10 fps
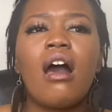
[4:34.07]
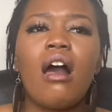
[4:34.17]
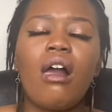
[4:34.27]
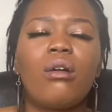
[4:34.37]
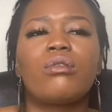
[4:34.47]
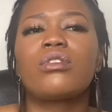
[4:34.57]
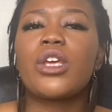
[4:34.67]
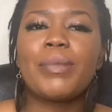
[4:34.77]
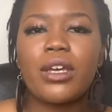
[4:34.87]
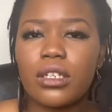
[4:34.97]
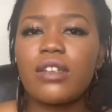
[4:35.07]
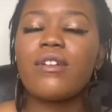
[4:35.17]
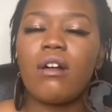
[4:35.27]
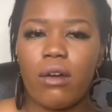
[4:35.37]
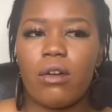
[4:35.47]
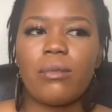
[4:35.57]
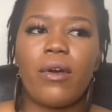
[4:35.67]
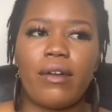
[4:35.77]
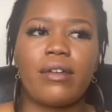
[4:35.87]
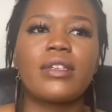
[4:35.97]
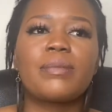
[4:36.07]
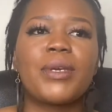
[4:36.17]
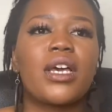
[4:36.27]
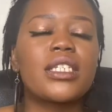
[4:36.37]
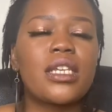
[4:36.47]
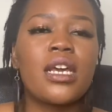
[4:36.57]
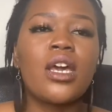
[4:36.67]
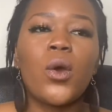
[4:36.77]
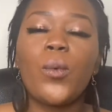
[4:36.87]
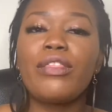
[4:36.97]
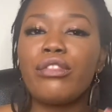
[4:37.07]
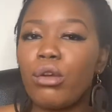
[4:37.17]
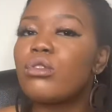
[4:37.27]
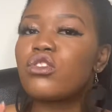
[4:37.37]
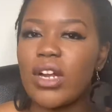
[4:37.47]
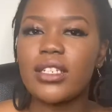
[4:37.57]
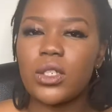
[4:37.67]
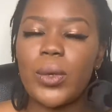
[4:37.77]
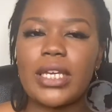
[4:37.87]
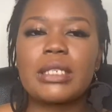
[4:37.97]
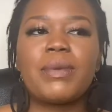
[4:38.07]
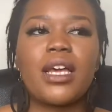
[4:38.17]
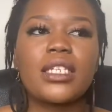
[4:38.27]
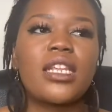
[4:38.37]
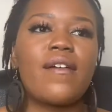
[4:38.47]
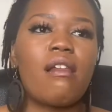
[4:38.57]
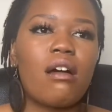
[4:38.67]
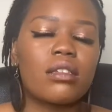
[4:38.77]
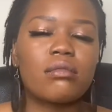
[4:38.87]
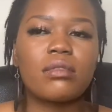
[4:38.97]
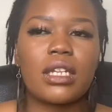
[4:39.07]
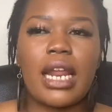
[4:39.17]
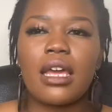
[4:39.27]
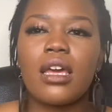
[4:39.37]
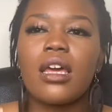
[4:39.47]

oh, so because you've got comb coils, because with 2-strand twists, because they're a lot, like,